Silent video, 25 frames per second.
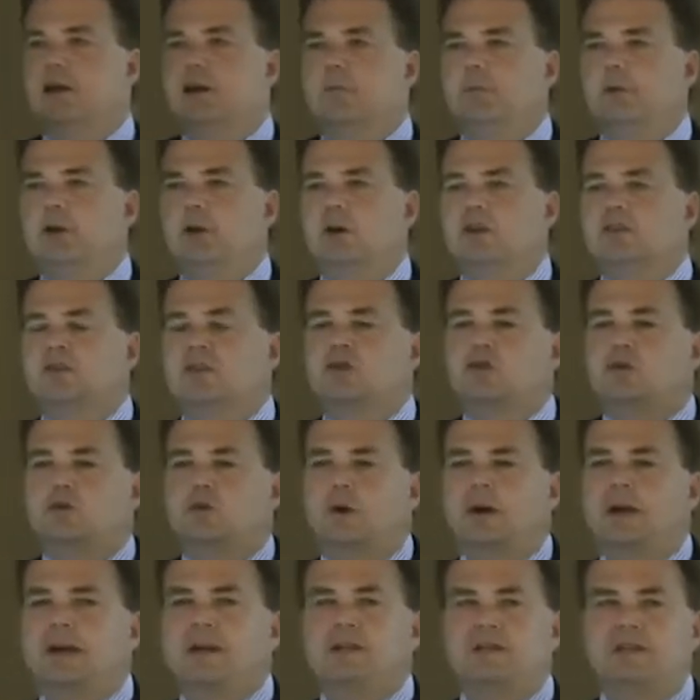because
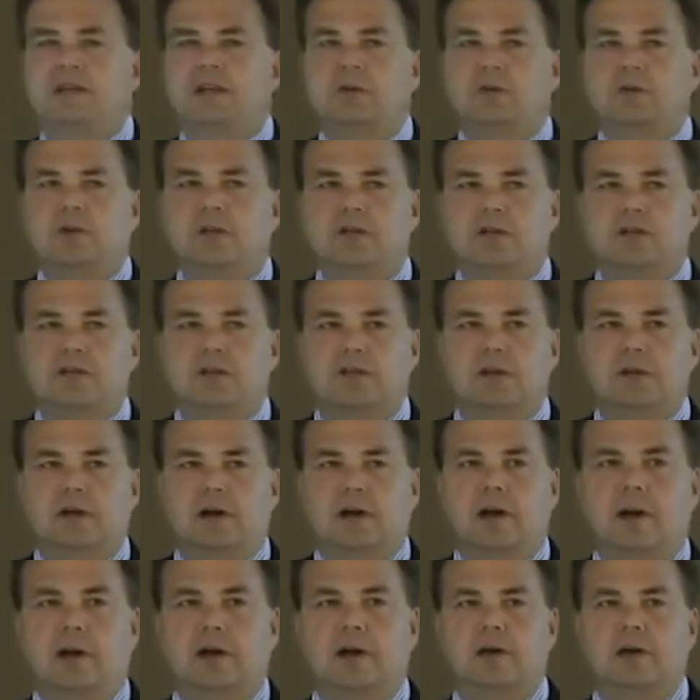trade secrets